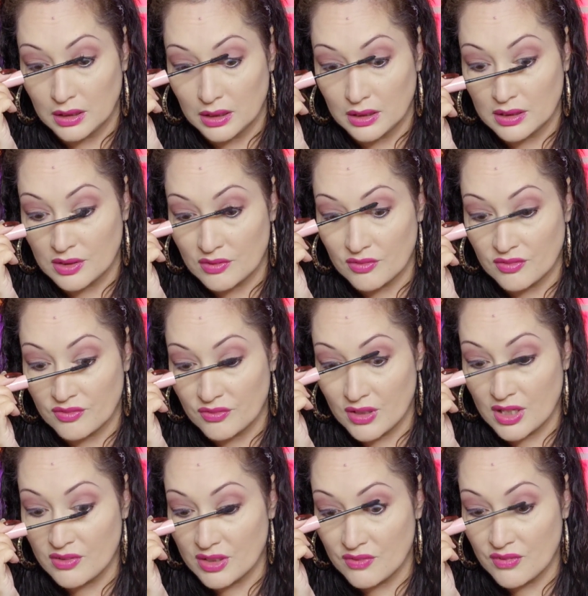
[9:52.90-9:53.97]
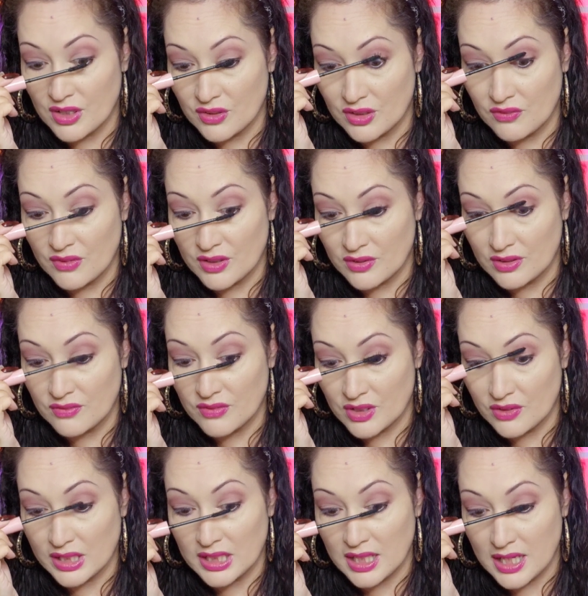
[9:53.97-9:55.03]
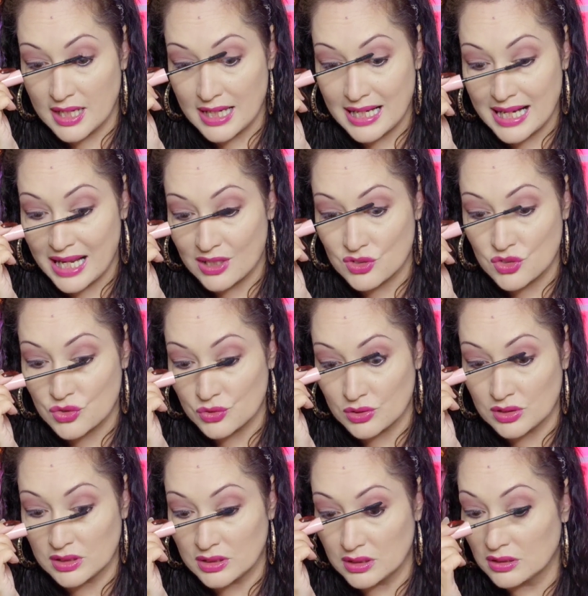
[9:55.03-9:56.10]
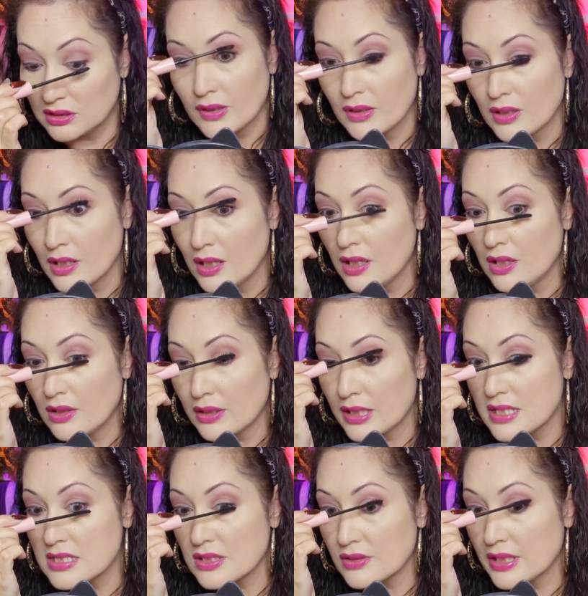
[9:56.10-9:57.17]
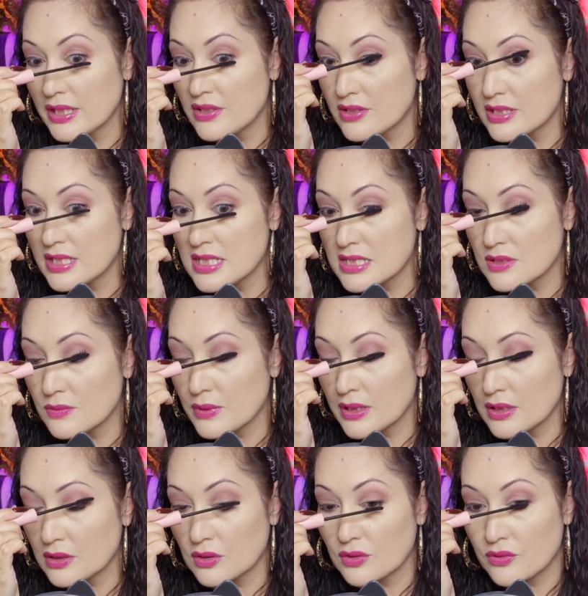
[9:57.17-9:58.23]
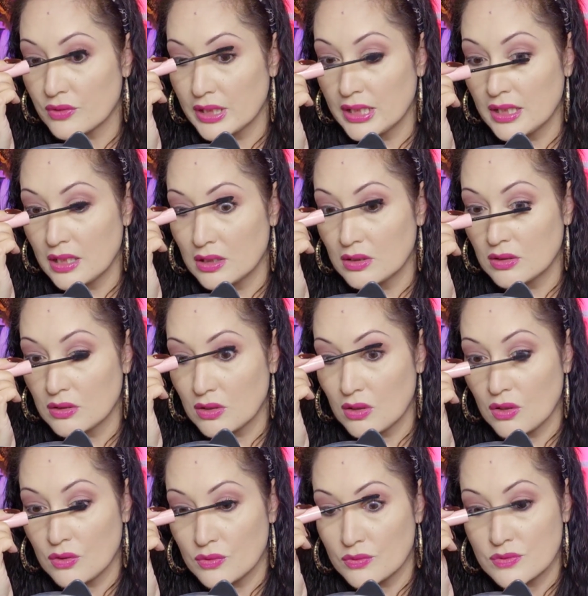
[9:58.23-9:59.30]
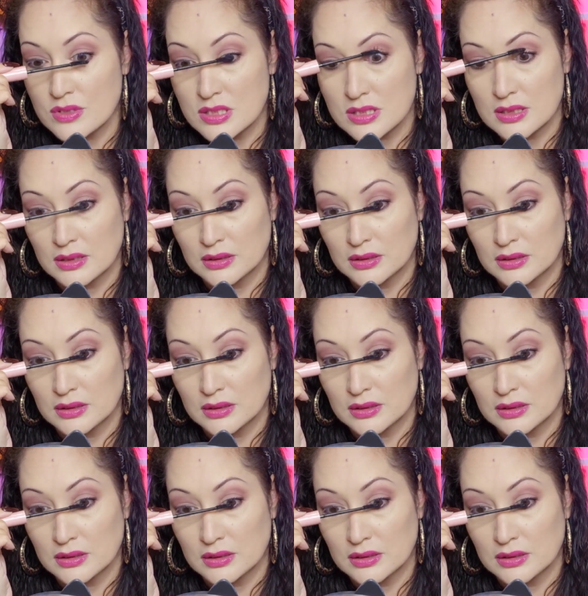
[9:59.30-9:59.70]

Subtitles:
They're very, very, very, very natural. Okay, so here it is with 3 coats.